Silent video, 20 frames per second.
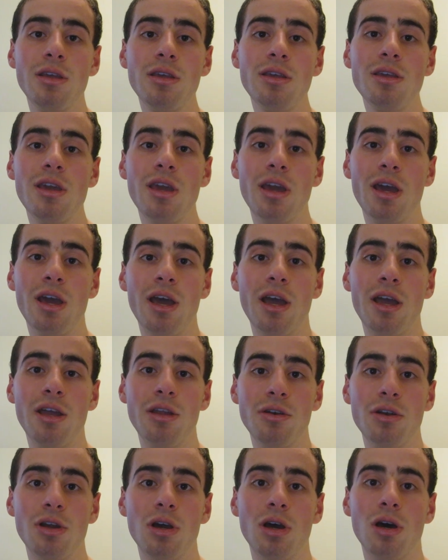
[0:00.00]
Yeah,
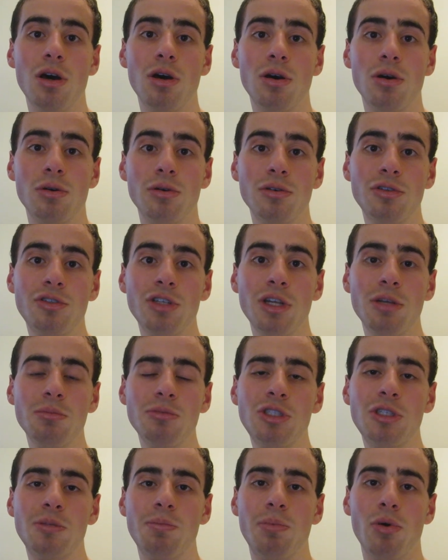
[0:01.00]
I know.
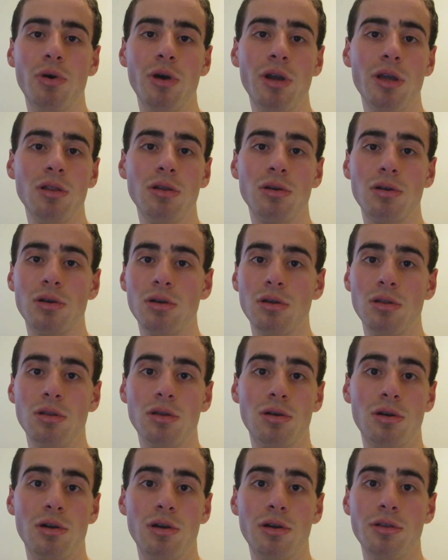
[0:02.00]
Some spoiler
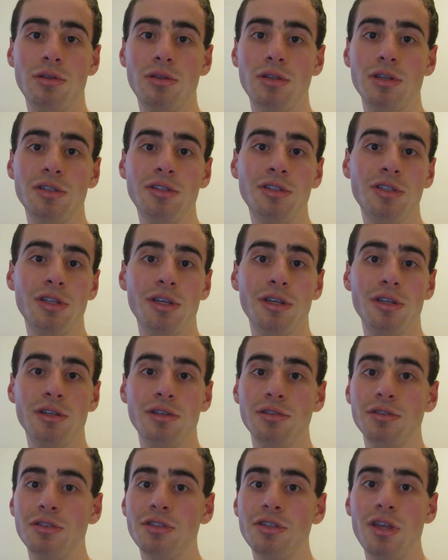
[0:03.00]
alert this
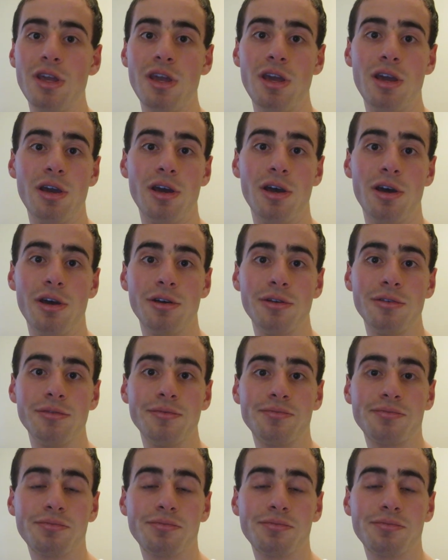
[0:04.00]
is, yeah.